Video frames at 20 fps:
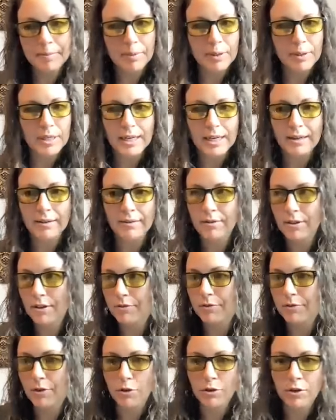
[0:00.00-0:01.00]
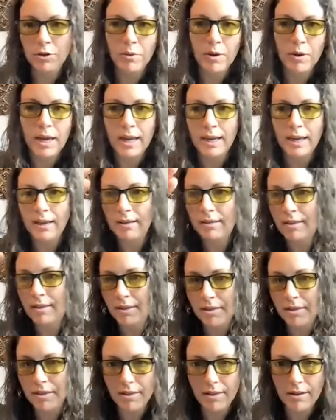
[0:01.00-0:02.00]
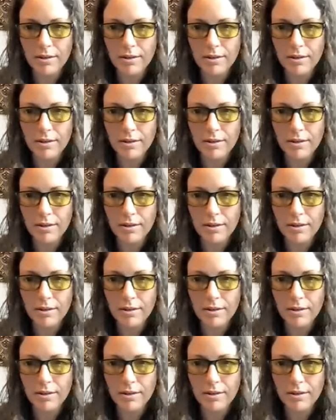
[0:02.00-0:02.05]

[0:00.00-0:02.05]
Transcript: putting the phone away and the,